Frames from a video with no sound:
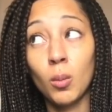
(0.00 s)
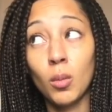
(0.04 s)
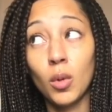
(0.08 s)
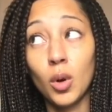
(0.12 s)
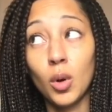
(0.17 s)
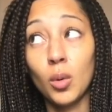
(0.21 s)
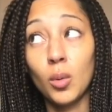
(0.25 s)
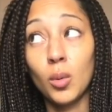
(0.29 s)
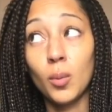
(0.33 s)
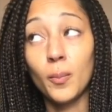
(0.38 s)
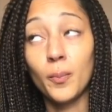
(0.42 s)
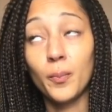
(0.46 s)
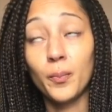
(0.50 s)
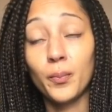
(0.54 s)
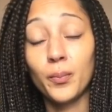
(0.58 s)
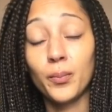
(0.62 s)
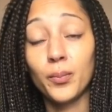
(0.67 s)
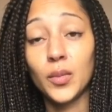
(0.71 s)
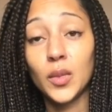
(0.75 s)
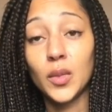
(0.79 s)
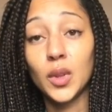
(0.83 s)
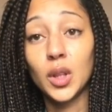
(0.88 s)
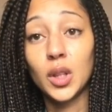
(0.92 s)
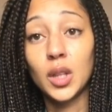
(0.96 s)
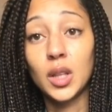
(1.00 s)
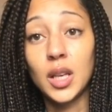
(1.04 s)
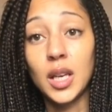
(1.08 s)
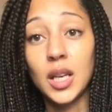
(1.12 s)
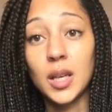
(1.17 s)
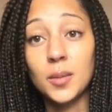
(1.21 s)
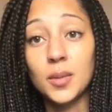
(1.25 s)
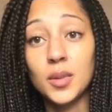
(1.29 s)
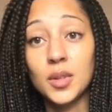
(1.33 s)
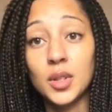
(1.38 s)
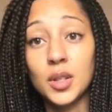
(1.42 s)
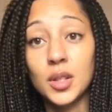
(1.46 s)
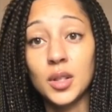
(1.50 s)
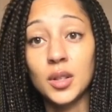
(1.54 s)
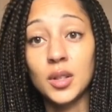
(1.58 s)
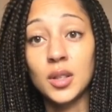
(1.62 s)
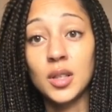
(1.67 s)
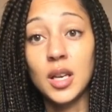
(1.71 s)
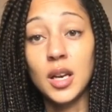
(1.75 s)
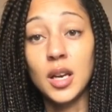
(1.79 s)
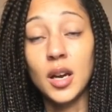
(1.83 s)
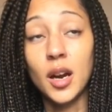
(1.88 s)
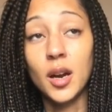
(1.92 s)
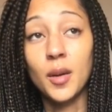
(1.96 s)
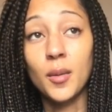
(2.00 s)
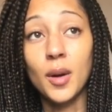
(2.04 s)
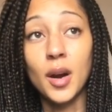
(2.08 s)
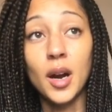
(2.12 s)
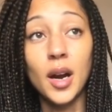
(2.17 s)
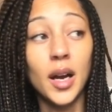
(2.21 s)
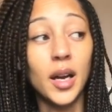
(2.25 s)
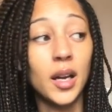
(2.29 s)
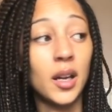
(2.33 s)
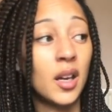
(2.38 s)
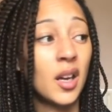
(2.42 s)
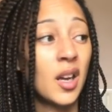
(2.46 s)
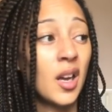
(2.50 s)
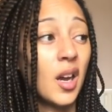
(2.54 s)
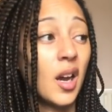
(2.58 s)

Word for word: Oh, the neighbours are doing DIY.